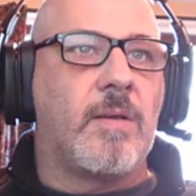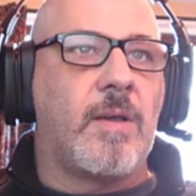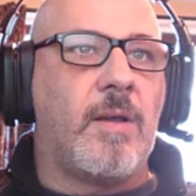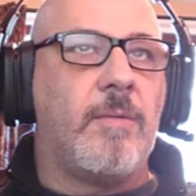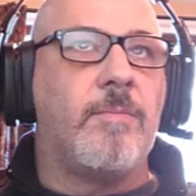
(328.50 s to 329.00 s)

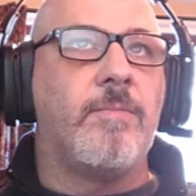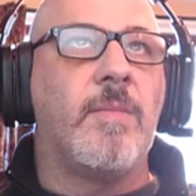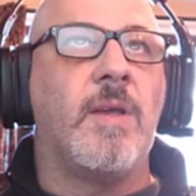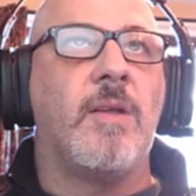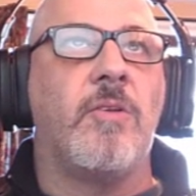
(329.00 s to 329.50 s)
Okay.
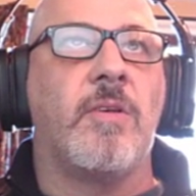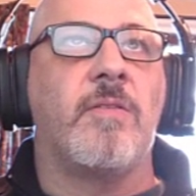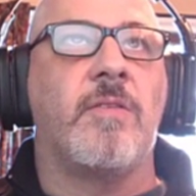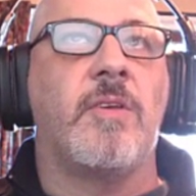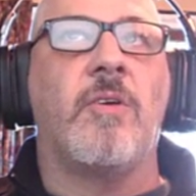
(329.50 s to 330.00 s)
You
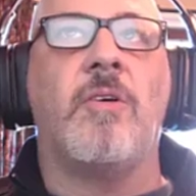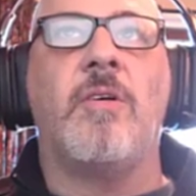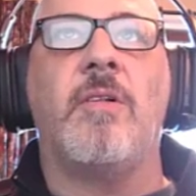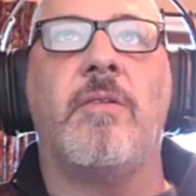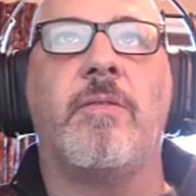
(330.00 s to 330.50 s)
can see
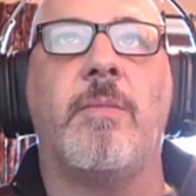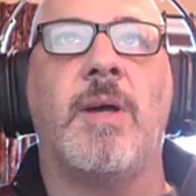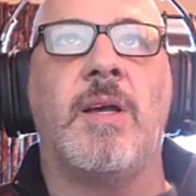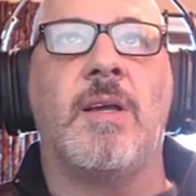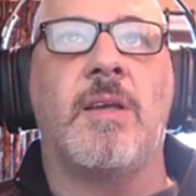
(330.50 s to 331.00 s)
all of
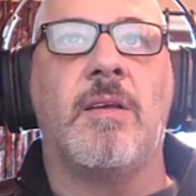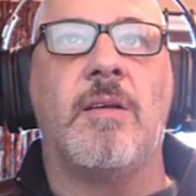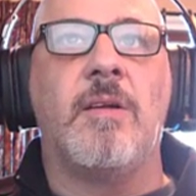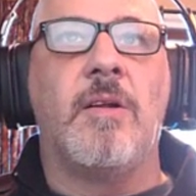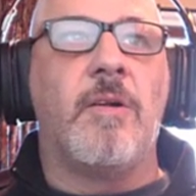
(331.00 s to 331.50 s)
my
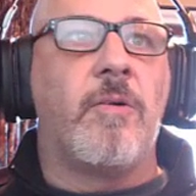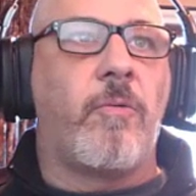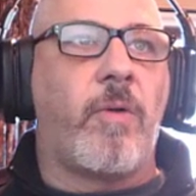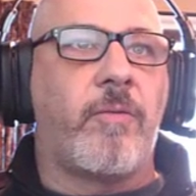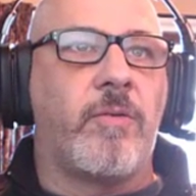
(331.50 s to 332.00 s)

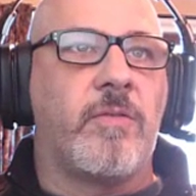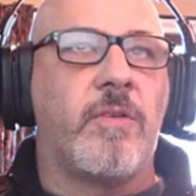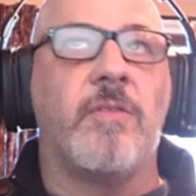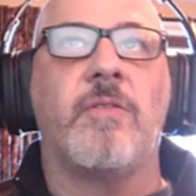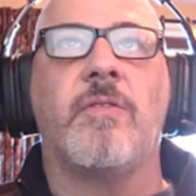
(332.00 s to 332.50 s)

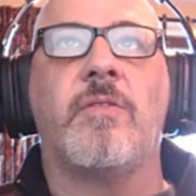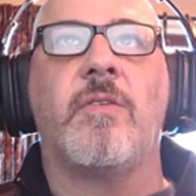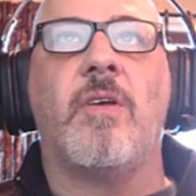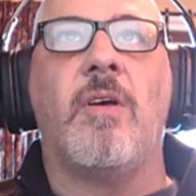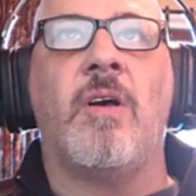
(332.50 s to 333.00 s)
references
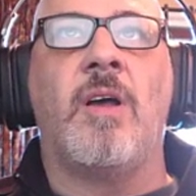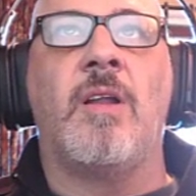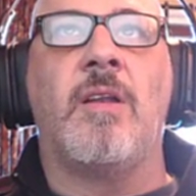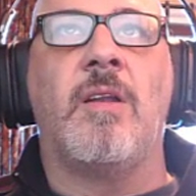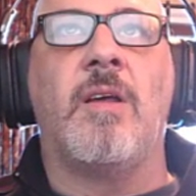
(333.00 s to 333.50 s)
is
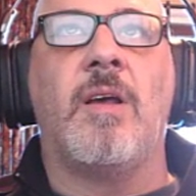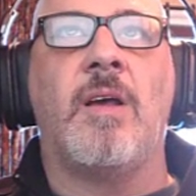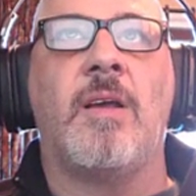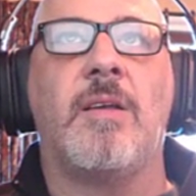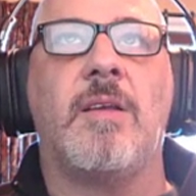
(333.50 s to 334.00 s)
on
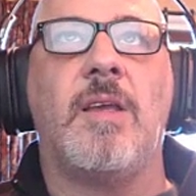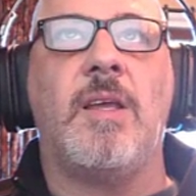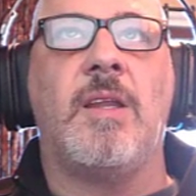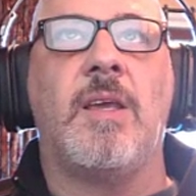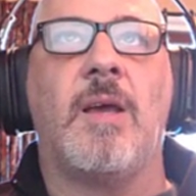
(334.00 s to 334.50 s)

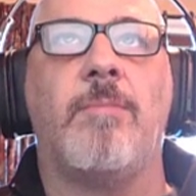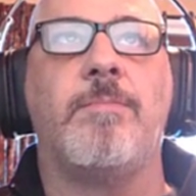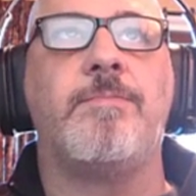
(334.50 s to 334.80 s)
EDM.